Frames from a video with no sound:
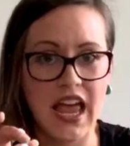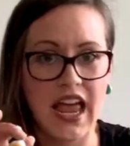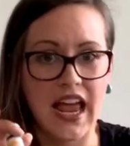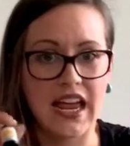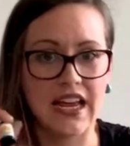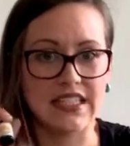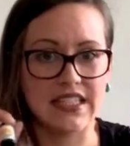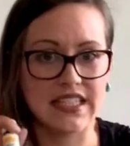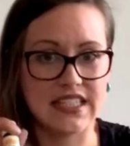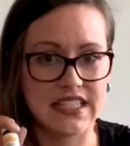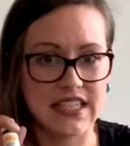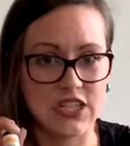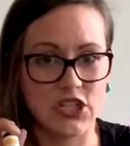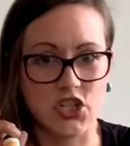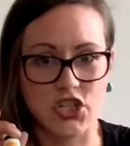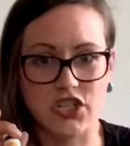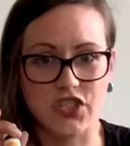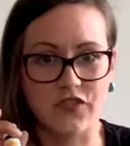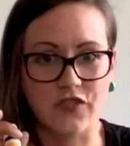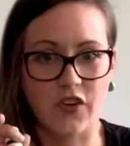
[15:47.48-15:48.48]
and
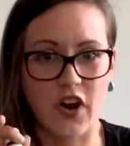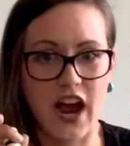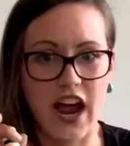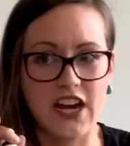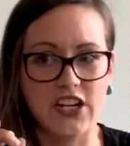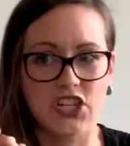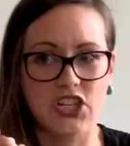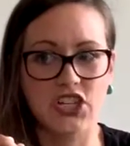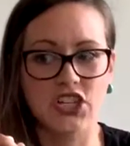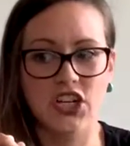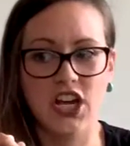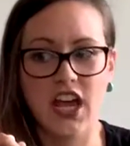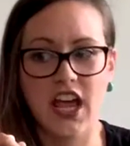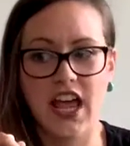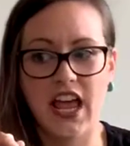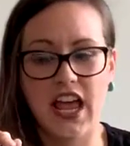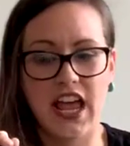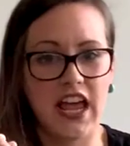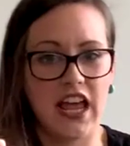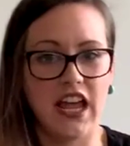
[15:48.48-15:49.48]
citrus fresh
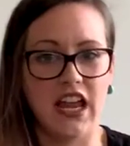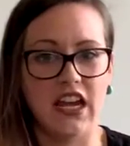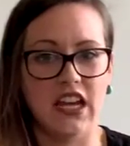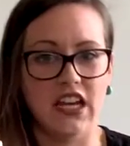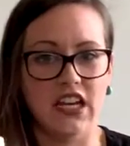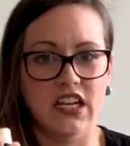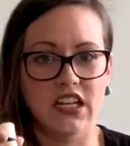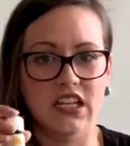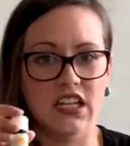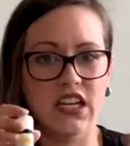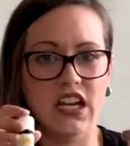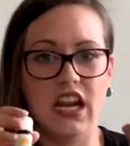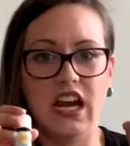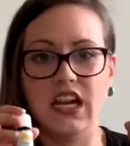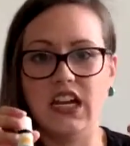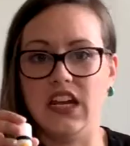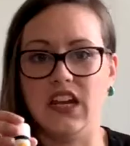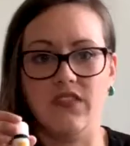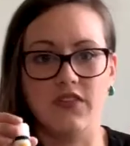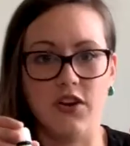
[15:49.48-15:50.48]
in
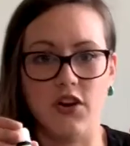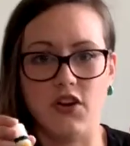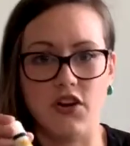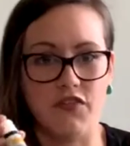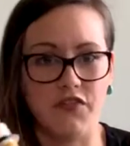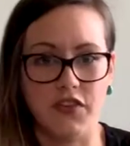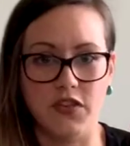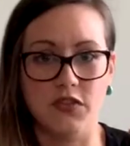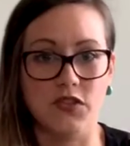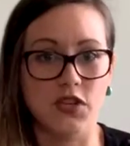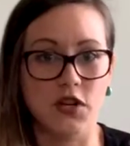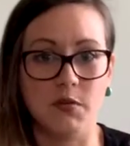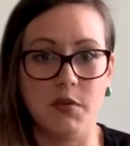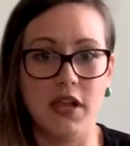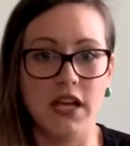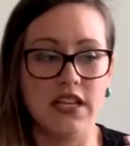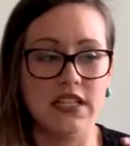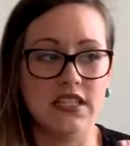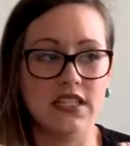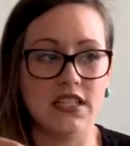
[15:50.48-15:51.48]
any of your diffuser
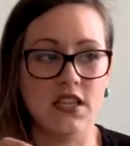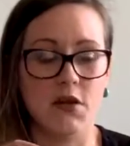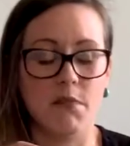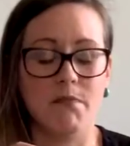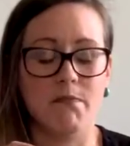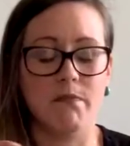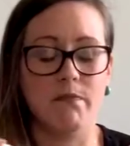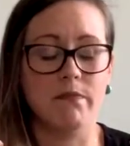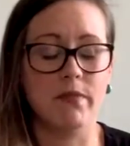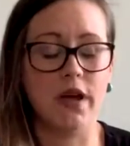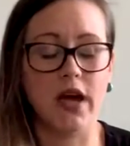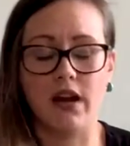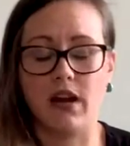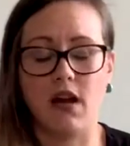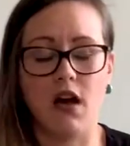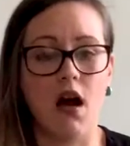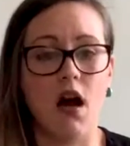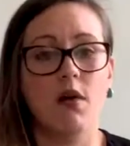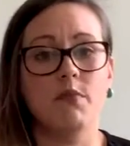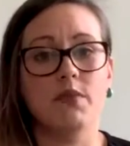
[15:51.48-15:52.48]
blends. They're gonna
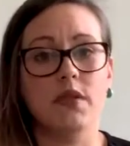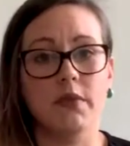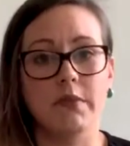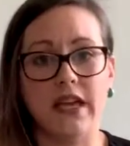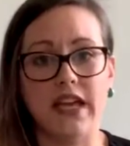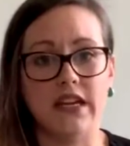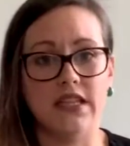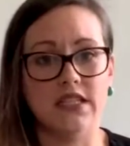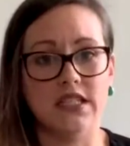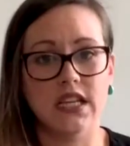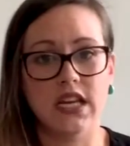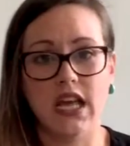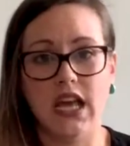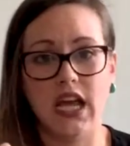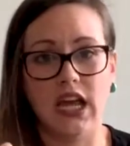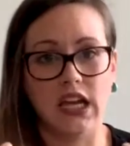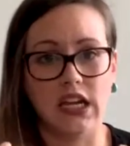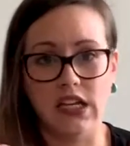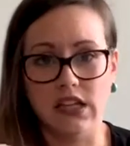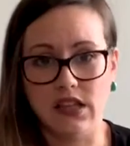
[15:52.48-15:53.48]
complement
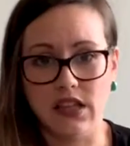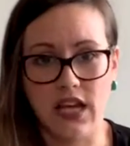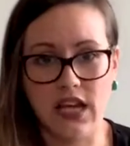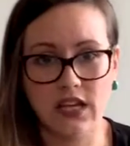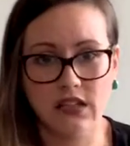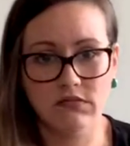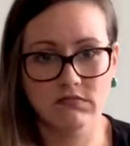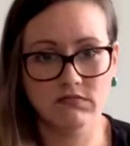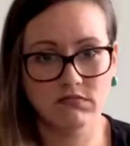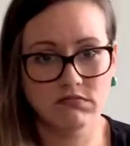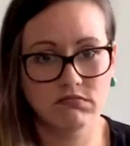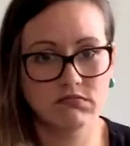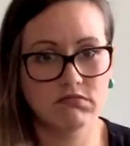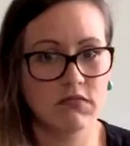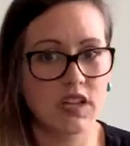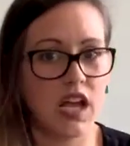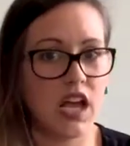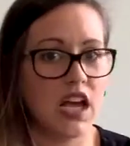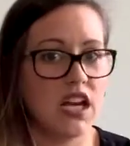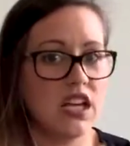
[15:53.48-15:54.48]
anything
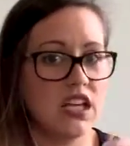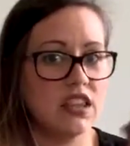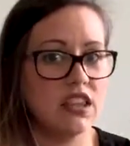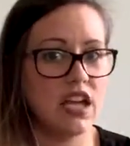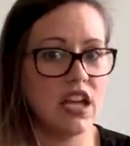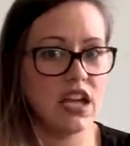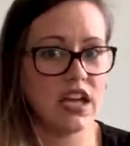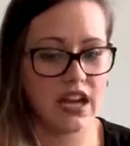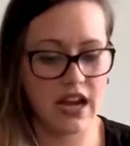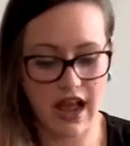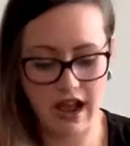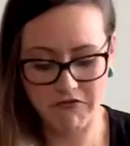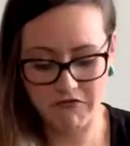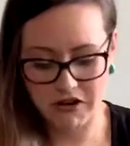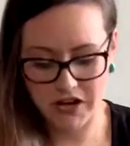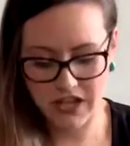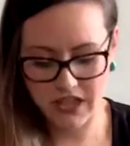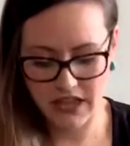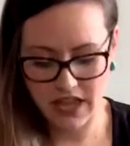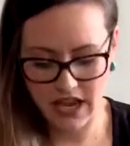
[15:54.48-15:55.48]
and
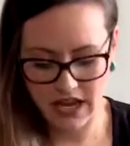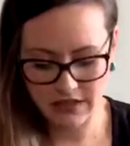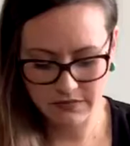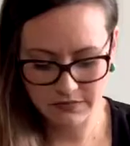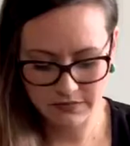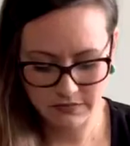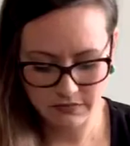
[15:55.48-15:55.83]
everything,